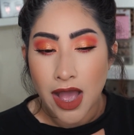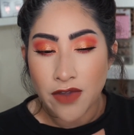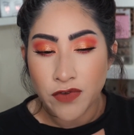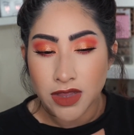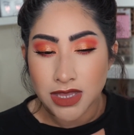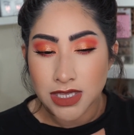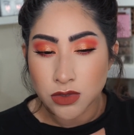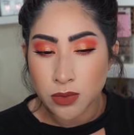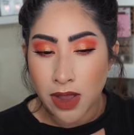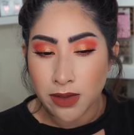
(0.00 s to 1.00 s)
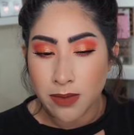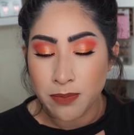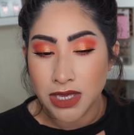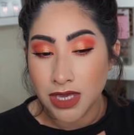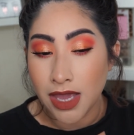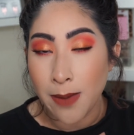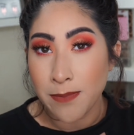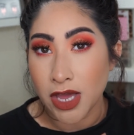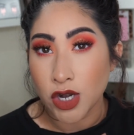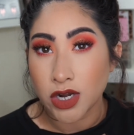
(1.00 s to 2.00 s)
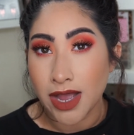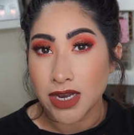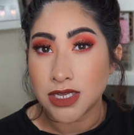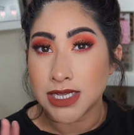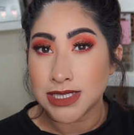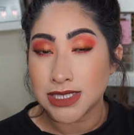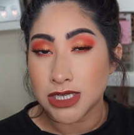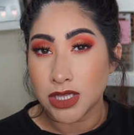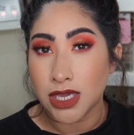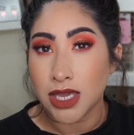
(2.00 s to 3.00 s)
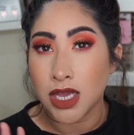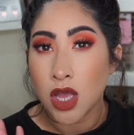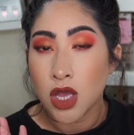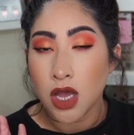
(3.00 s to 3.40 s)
I feel like this would probably be a better kind of concealing,